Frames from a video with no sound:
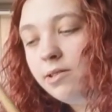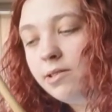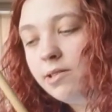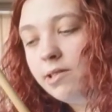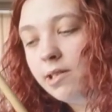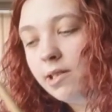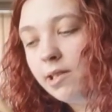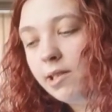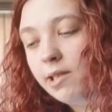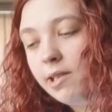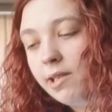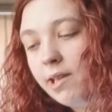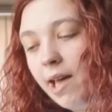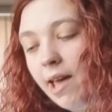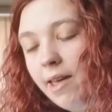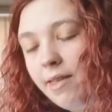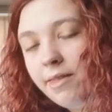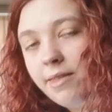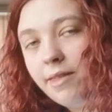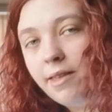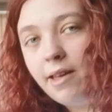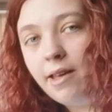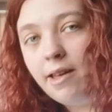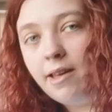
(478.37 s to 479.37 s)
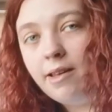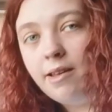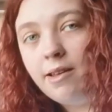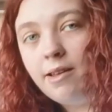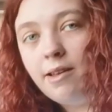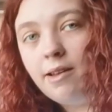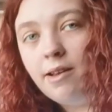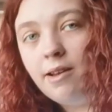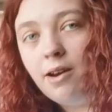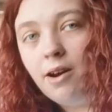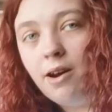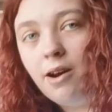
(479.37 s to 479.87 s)
Together,
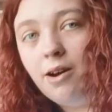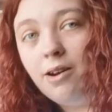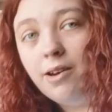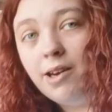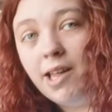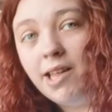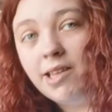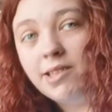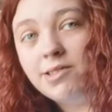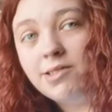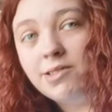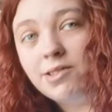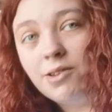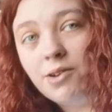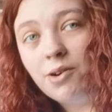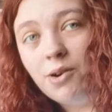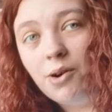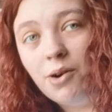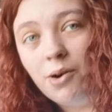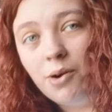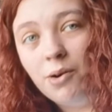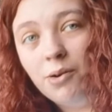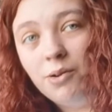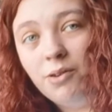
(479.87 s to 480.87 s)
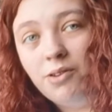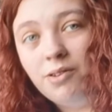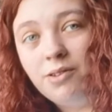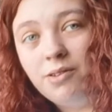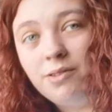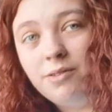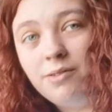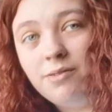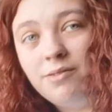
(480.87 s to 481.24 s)
on its own.